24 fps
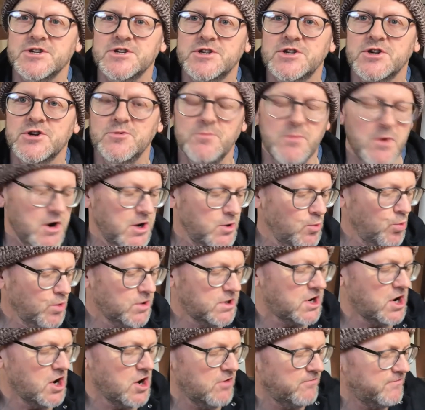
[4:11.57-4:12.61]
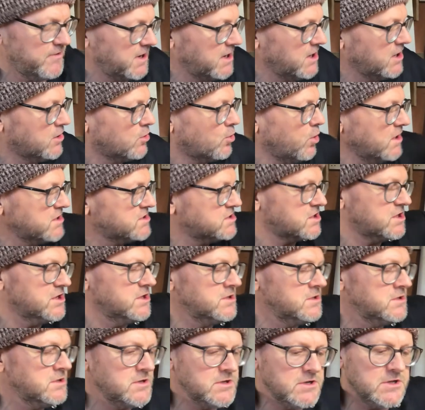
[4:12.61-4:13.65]
to my wood carving
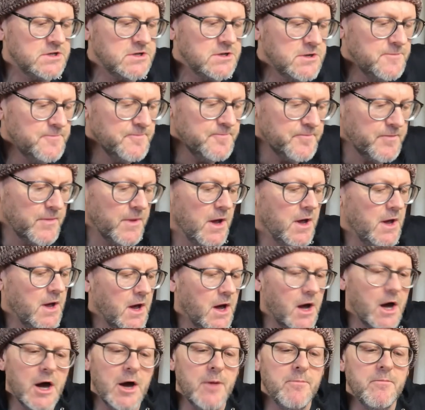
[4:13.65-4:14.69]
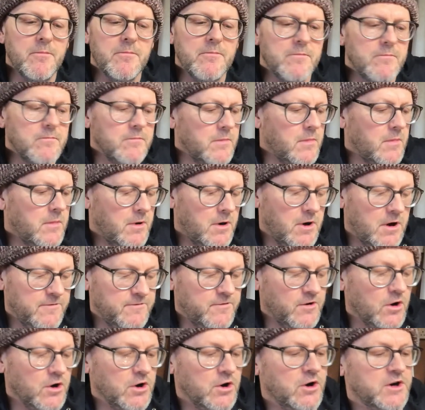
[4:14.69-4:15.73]
questions, I've
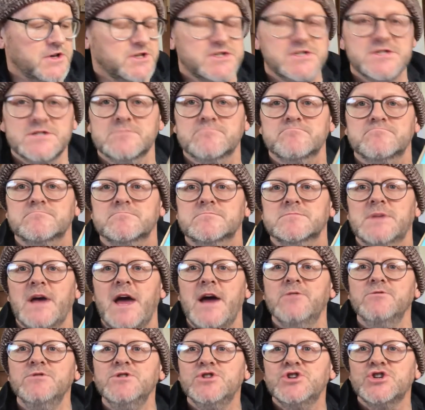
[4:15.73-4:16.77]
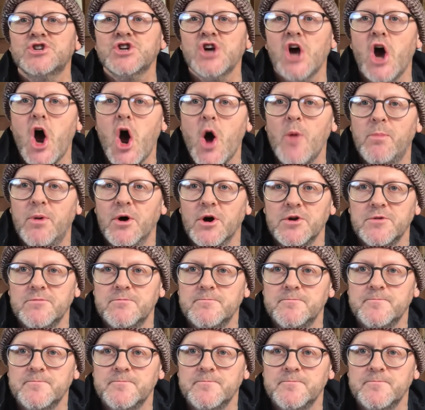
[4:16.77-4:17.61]
got a nice, how do you sharpen